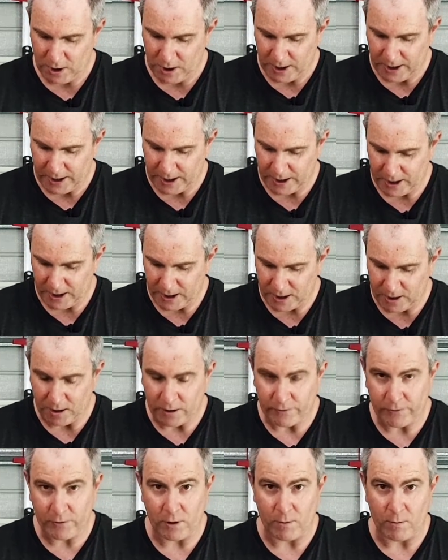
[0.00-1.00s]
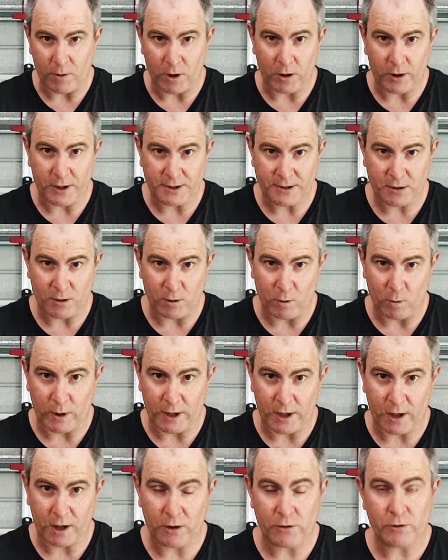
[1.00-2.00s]
I've got my ISO at
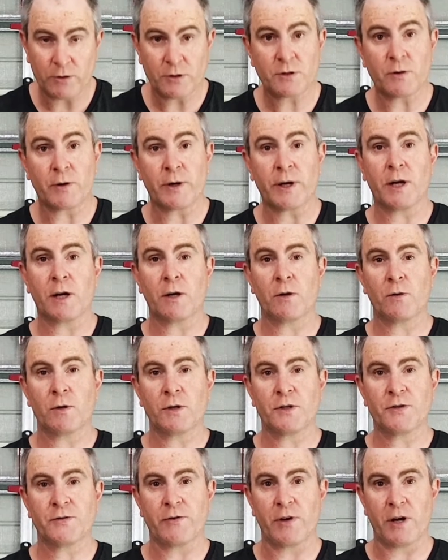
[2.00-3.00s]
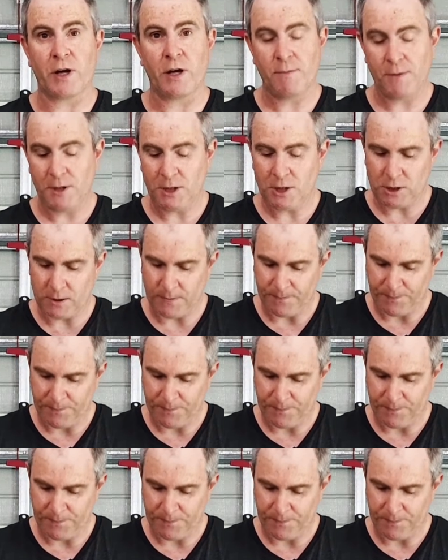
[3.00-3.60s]
100 so I get a noise-free image.